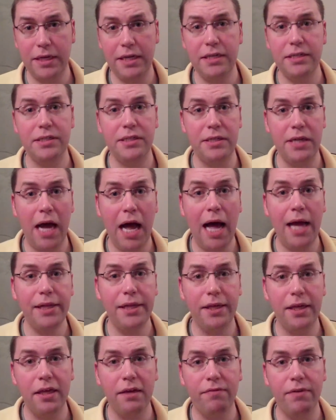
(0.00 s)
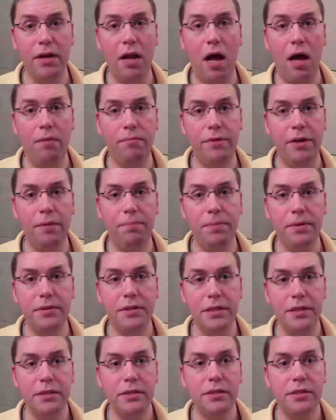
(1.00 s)
He's not given
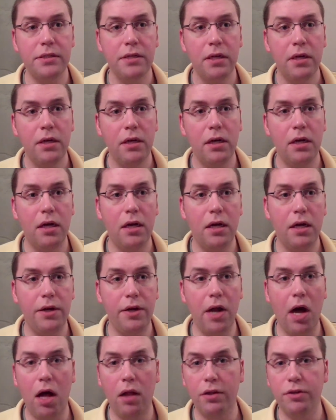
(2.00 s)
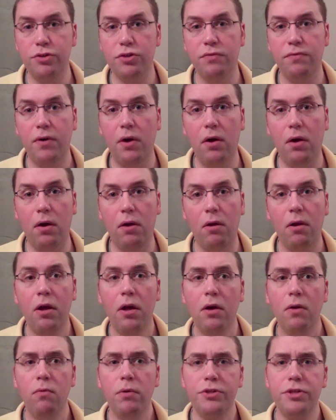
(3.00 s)
omnipotence uh, knowledge of all,
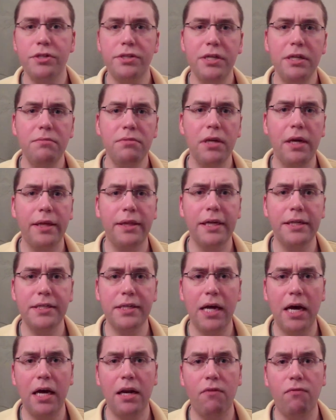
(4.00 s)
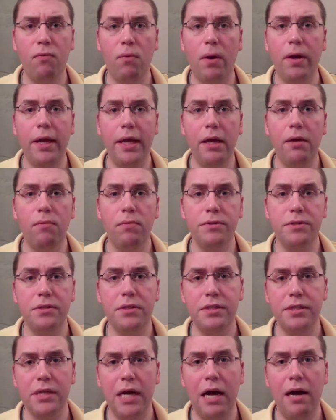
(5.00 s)
which it seems like that's kind of what he was
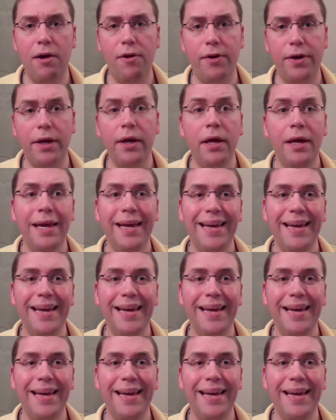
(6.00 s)
desiring.